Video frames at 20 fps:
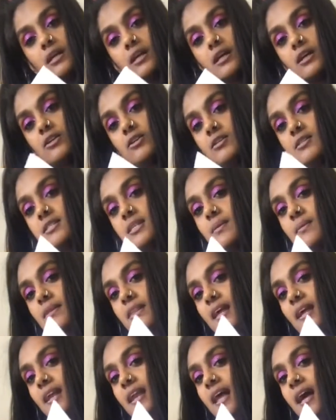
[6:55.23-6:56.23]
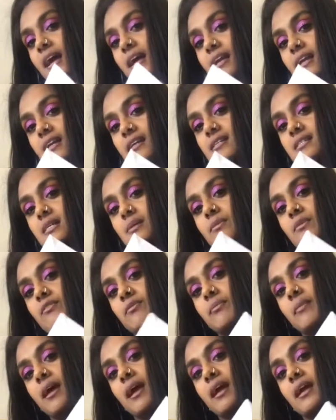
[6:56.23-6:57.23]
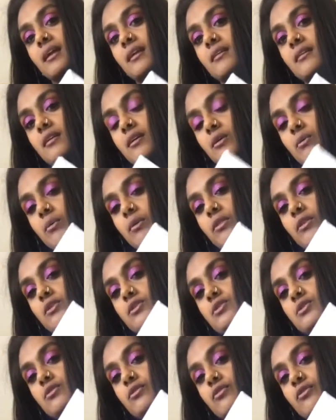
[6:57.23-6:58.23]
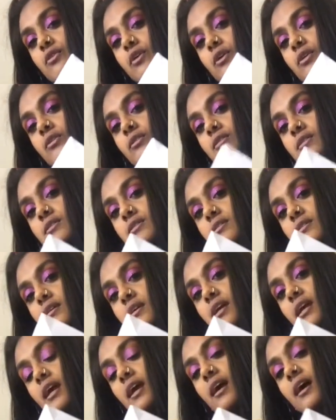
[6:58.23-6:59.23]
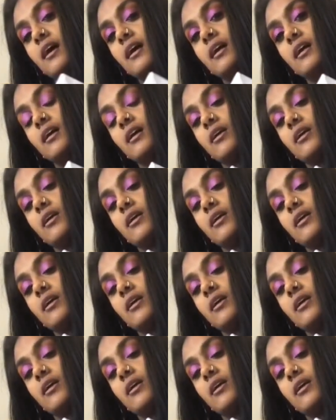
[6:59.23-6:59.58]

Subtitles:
Can you see where that line is that we've made with the two folds here?